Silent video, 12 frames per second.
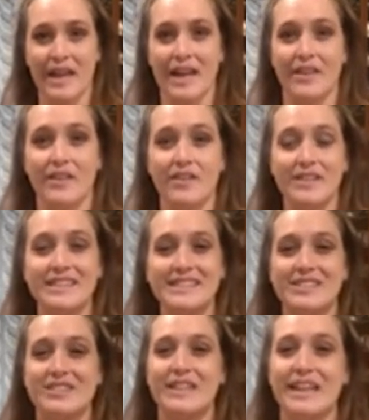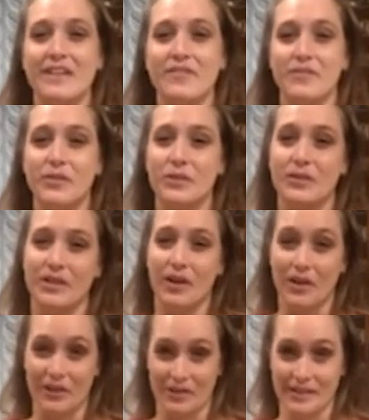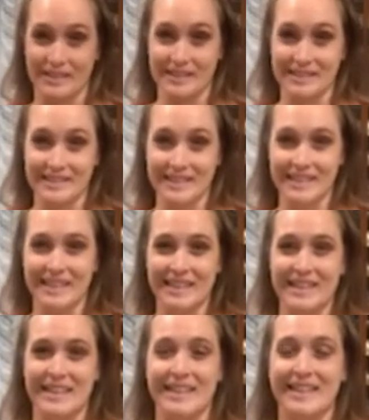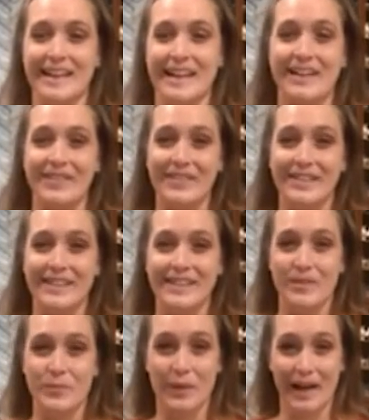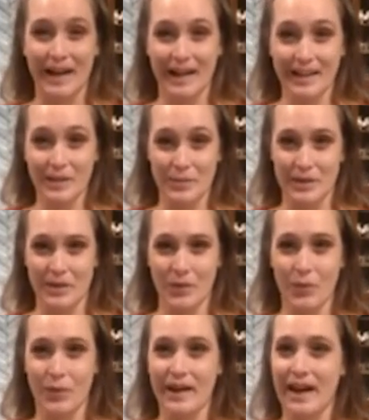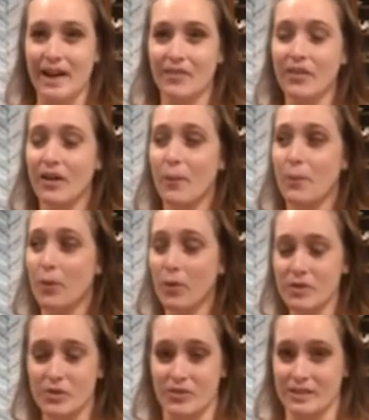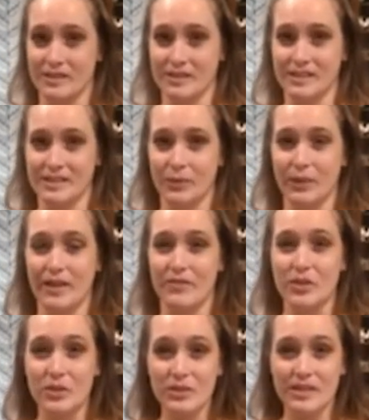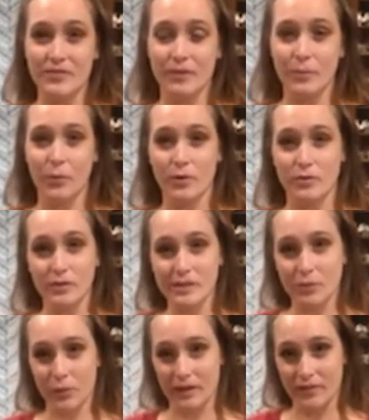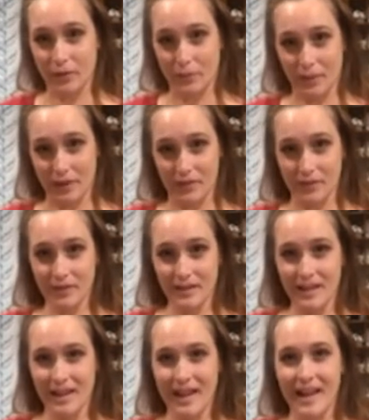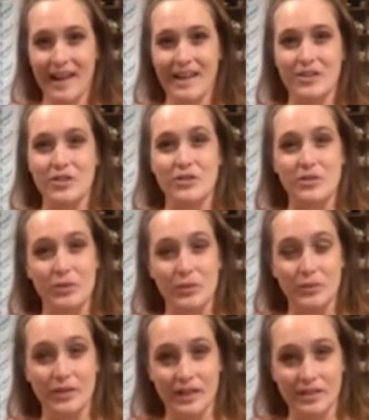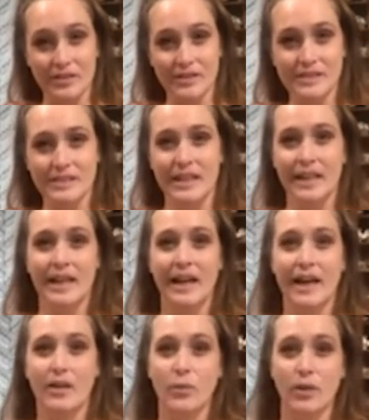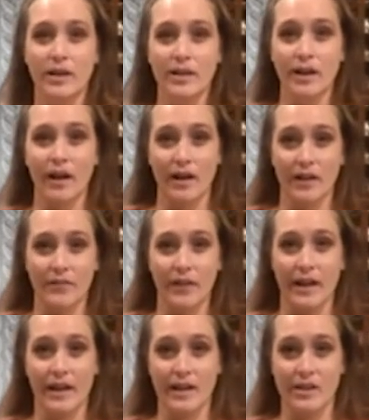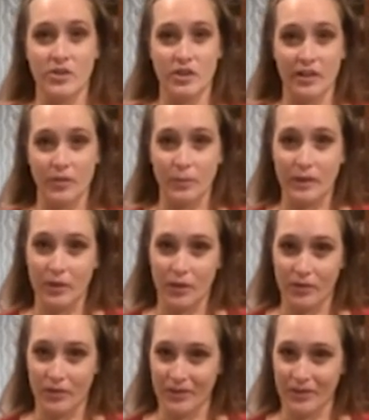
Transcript: They're considered a folk artist. Now, behind me, we have portraits. We have two different portraits, one of our mother and her two daughters, and one of a gentleman over